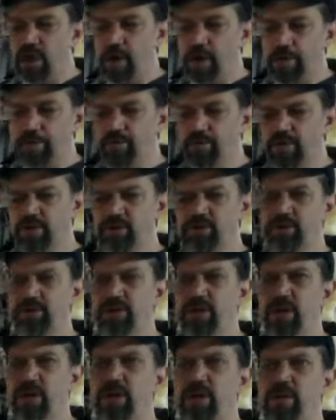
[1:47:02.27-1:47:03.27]
There's
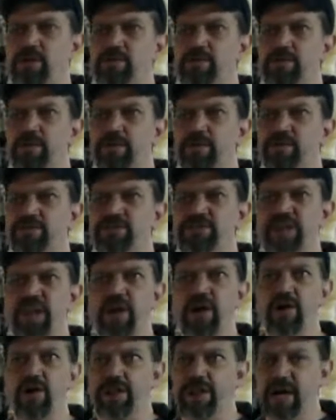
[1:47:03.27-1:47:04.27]
the
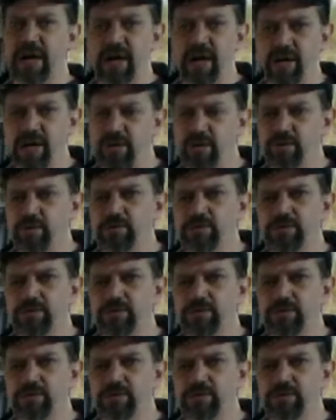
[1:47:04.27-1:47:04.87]
Scarathon or